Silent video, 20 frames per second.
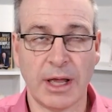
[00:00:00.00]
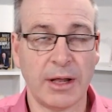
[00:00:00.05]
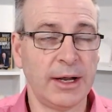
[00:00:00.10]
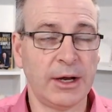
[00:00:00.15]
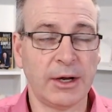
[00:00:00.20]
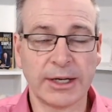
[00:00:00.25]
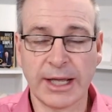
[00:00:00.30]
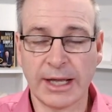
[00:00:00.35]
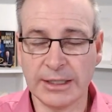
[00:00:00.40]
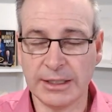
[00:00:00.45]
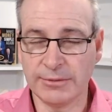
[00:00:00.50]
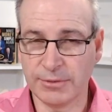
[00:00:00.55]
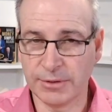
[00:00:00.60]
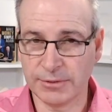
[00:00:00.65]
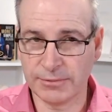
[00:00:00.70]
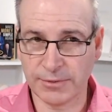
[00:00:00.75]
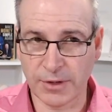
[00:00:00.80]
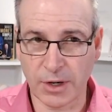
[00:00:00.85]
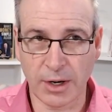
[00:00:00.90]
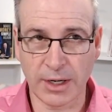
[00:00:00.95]
Now, I can't give
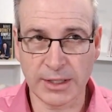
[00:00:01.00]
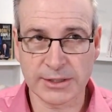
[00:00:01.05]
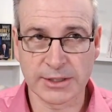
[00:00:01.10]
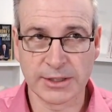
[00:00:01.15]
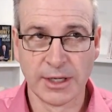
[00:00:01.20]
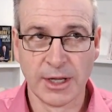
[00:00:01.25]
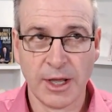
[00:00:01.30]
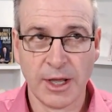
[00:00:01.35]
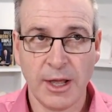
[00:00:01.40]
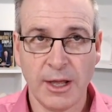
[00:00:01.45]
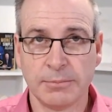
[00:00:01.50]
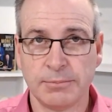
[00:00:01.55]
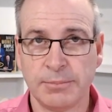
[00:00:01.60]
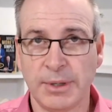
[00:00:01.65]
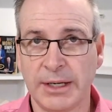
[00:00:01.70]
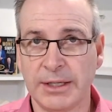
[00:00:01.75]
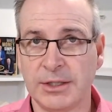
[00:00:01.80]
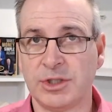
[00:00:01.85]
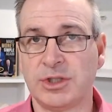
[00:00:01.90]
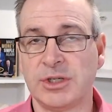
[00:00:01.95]
advice, but
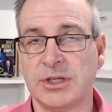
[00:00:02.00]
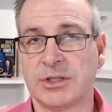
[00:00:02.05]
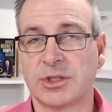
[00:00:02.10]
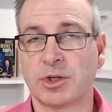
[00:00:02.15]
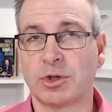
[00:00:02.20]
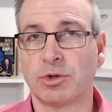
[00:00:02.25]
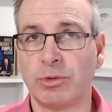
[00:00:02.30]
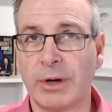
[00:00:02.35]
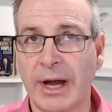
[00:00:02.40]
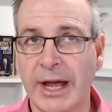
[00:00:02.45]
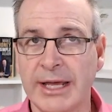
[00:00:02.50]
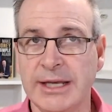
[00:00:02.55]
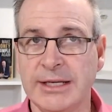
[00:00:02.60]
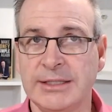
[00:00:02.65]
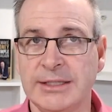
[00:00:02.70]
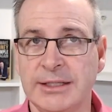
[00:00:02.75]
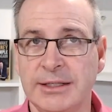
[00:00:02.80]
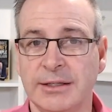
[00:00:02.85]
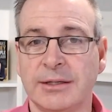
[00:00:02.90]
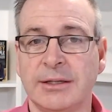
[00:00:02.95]
it's just
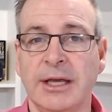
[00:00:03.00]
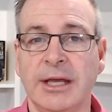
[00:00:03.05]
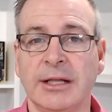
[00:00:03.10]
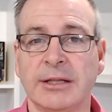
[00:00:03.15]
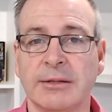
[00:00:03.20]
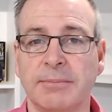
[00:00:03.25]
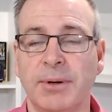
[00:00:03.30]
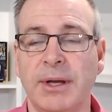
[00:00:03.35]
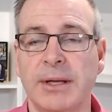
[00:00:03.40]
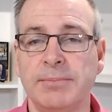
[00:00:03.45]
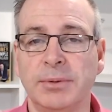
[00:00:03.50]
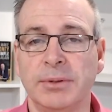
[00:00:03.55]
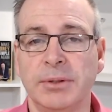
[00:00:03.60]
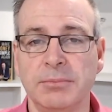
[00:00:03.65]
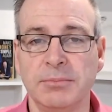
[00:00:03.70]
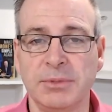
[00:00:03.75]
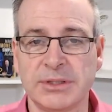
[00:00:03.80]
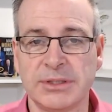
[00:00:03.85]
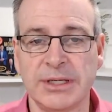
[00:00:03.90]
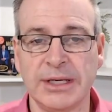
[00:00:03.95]
crazy to think that people are
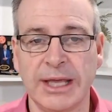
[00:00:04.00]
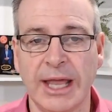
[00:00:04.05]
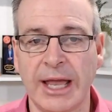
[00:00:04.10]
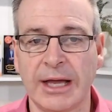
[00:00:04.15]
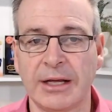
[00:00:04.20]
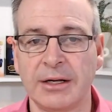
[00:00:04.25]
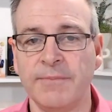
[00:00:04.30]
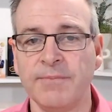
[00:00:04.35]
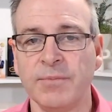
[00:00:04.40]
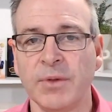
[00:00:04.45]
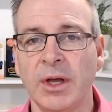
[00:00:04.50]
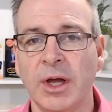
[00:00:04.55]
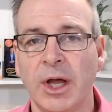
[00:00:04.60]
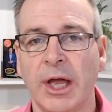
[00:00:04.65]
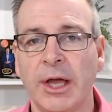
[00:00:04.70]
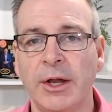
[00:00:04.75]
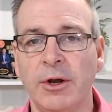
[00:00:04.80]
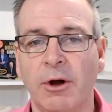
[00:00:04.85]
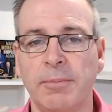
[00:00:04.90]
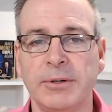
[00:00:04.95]
missing out
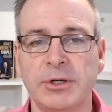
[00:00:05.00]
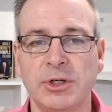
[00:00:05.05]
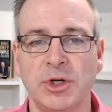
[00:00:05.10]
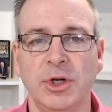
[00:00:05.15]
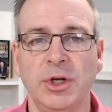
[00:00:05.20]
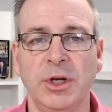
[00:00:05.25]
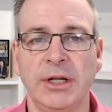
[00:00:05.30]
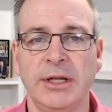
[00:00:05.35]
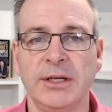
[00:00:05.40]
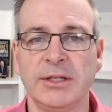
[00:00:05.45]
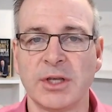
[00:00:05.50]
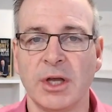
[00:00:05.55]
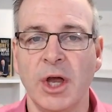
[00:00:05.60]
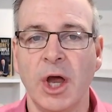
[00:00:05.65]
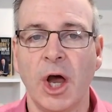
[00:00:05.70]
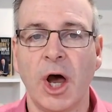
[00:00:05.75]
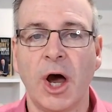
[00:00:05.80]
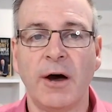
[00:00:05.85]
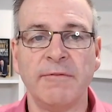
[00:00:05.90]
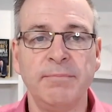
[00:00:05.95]
on opportunities
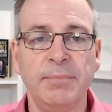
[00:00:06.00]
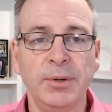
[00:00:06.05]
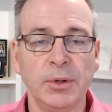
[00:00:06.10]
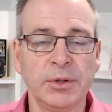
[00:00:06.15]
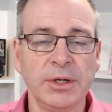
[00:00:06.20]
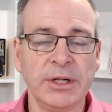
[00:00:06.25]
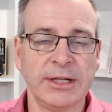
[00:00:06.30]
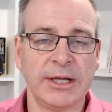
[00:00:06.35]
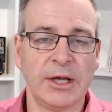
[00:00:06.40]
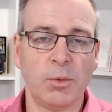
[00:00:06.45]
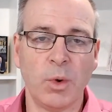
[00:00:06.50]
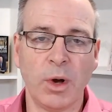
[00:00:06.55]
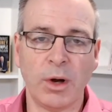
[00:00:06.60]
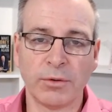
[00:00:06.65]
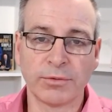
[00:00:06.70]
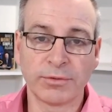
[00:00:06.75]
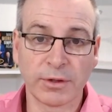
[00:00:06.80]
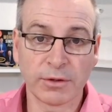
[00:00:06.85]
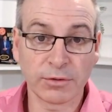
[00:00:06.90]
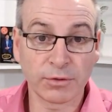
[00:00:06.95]
of building their
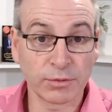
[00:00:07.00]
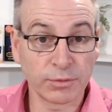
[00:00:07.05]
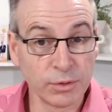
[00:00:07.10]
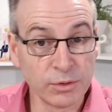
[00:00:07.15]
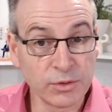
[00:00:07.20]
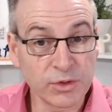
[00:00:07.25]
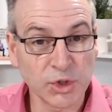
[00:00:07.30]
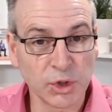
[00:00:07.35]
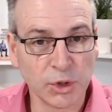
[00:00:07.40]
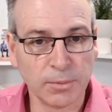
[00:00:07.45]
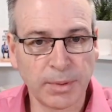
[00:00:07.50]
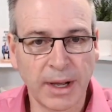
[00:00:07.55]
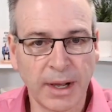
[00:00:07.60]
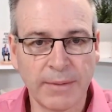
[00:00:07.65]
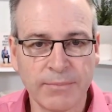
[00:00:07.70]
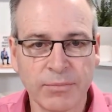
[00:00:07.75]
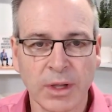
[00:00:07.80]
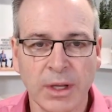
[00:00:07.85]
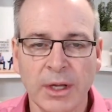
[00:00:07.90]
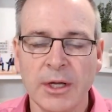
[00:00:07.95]
wealth through super
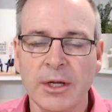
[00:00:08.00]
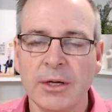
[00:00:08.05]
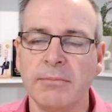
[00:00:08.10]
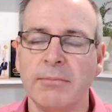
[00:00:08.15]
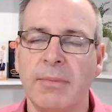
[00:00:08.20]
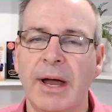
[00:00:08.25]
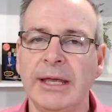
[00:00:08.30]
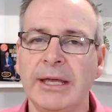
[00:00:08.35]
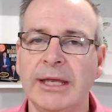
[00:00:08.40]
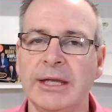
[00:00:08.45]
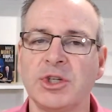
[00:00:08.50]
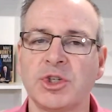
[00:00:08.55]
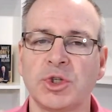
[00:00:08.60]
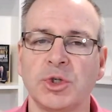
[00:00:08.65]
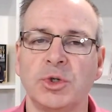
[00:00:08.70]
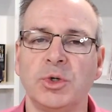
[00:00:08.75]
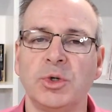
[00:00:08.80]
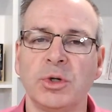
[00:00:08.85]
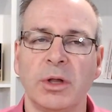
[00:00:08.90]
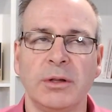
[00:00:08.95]
making
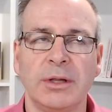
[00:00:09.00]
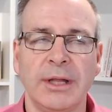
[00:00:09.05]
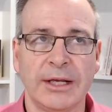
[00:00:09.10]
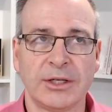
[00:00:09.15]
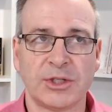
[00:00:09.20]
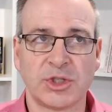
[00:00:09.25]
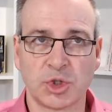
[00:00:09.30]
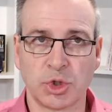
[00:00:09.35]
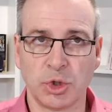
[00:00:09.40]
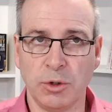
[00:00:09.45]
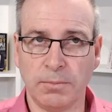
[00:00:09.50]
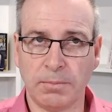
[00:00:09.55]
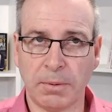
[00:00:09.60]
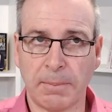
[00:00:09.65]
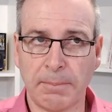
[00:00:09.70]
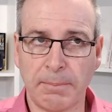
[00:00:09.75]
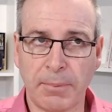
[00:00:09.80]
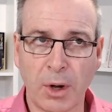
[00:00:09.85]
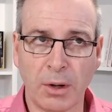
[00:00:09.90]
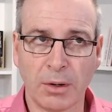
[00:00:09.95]
sure that their super
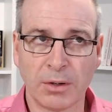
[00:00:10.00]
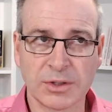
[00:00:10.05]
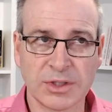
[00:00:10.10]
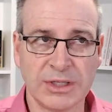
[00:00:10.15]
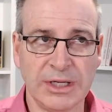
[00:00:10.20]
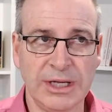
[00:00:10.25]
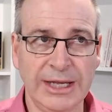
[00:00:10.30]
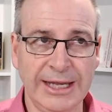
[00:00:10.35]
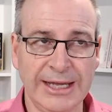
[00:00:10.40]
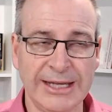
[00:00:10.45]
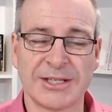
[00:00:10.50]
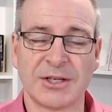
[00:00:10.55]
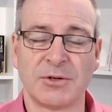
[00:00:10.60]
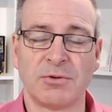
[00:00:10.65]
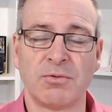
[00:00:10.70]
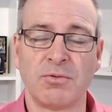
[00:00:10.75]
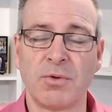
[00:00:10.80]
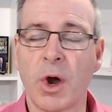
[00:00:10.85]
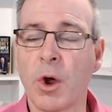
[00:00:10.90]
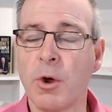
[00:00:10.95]
policy is a
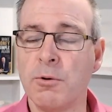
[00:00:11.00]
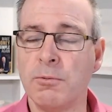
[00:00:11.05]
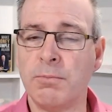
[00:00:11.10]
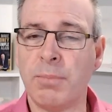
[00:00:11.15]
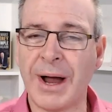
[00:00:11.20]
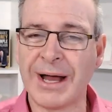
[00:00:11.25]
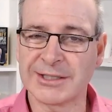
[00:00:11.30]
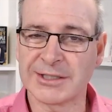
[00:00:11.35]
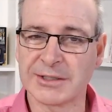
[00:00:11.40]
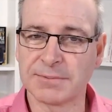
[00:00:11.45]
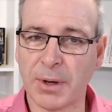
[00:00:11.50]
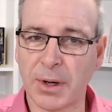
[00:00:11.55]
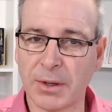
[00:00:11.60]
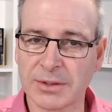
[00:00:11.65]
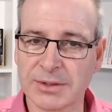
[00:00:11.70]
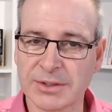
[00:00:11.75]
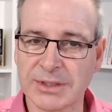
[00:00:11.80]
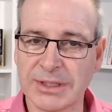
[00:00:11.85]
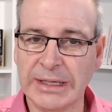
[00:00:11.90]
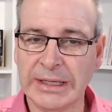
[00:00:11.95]
robust
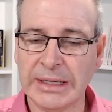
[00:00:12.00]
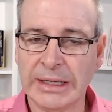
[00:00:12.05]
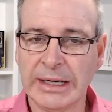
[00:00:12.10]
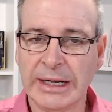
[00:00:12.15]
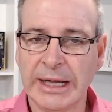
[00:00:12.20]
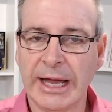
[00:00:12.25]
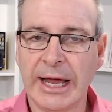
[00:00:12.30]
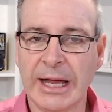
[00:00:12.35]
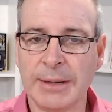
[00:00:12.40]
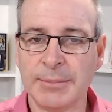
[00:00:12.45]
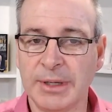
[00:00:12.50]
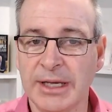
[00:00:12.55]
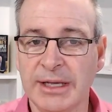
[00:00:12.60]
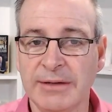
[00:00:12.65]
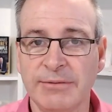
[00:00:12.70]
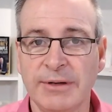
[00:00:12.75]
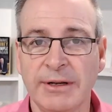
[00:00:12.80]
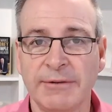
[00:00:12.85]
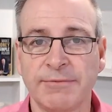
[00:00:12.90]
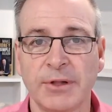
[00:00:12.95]
policy,
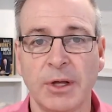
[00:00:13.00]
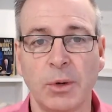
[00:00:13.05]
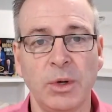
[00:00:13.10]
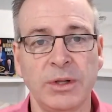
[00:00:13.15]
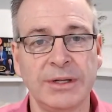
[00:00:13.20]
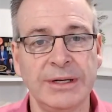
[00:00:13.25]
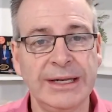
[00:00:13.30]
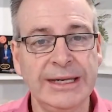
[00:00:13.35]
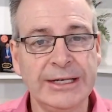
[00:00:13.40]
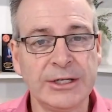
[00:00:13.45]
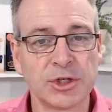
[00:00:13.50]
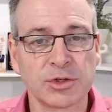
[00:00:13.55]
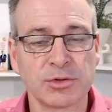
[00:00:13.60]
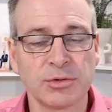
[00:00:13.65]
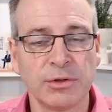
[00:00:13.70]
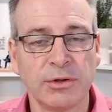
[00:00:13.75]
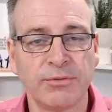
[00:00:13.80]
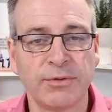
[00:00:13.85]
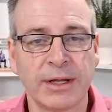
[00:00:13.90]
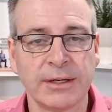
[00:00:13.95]
even if they're with an
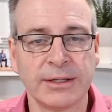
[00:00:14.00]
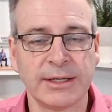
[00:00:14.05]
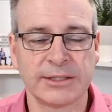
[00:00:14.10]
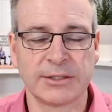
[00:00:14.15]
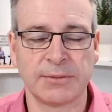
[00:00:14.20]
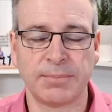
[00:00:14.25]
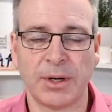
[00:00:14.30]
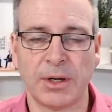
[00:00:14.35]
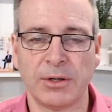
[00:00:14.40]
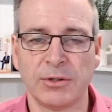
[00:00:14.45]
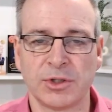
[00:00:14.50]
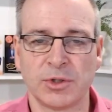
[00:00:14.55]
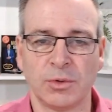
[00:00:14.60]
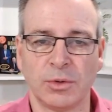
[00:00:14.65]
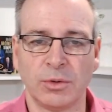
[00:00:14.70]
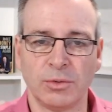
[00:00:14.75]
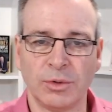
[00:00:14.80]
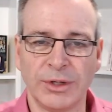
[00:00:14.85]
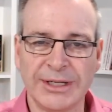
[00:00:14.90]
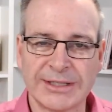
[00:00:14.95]
industry fund as opposed to a
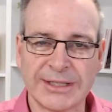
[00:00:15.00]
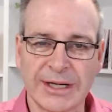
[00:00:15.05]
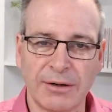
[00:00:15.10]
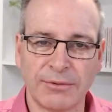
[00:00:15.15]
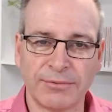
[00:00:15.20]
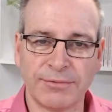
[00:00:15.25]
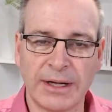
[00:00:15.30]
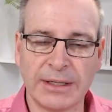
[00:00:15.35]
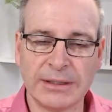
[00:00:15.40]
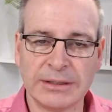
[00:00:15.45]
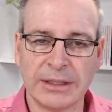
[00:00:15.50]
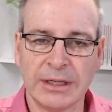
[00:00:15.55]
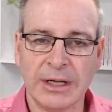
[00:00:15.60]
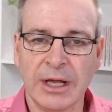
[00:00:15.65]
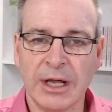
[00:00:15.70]
retail fund,